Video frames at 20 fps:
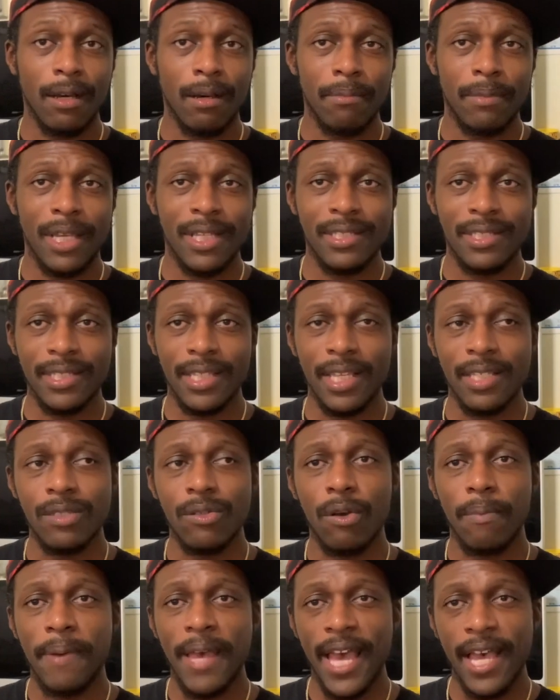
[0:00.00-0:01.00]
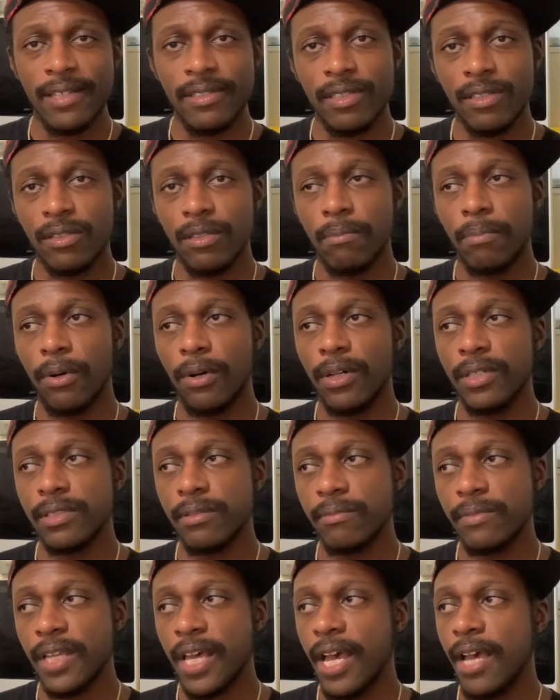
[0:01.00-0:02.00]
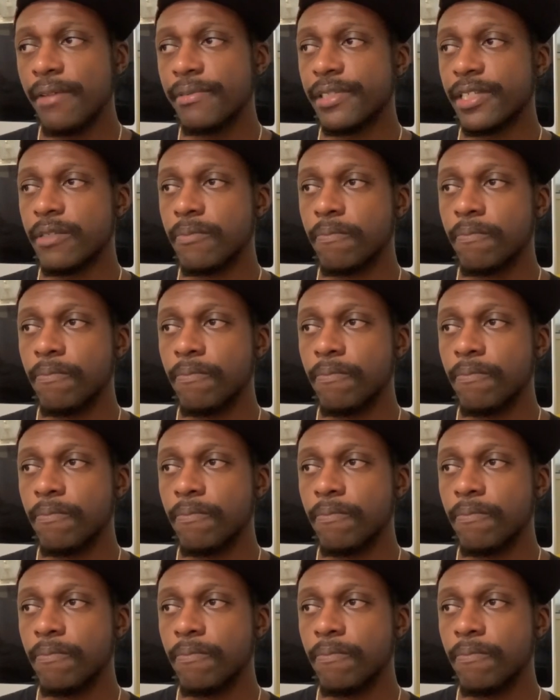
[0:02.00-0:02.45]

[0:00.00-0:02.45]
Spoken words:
assist or passing the ball sometimes is